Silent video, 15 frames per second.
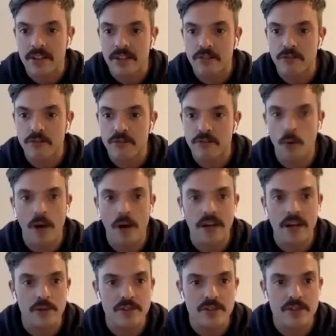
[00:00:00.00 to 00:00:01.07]
forehead
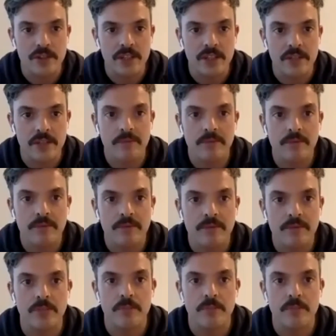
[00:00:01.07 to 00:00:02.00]
onto your knee. Good.